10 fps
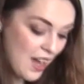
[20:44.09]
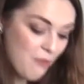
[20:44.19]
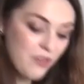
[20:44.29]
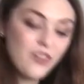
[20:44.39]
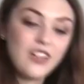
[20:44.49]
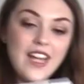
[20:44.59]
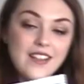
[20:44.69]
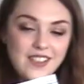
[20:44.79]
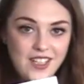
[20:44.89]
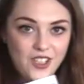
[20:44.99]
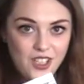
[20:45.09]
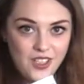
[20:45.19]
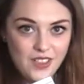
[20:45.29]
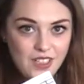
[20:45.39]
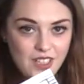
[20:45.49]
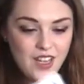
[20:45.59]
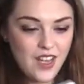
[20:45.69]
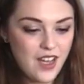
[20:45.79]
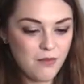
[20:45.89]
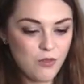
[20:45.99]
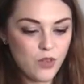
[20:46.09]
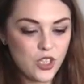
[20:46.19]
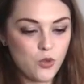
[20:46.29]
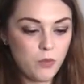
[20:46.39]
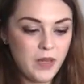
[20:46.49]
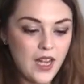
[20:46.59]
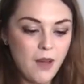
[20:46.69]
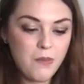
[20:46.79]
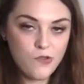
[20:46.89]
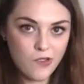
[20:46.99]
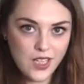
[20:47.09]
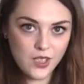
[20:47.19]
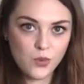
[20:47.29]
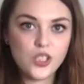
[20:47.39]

And we've got lens tissue, which will pick up grease,